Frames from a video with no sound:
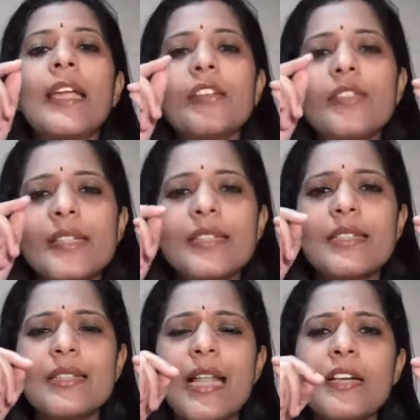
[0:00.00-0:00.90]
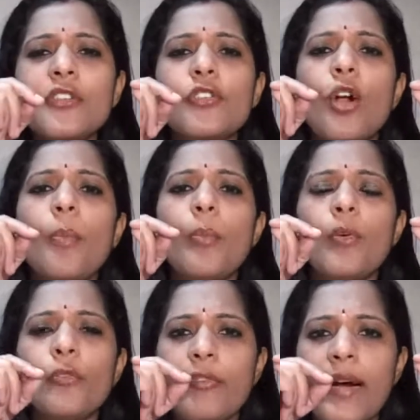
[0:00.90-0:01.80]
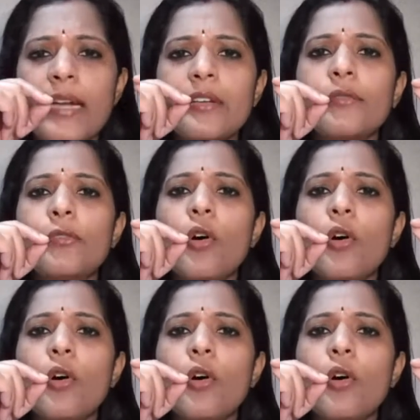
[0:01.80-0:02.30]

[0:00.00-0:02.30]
If there's a slight drop of 5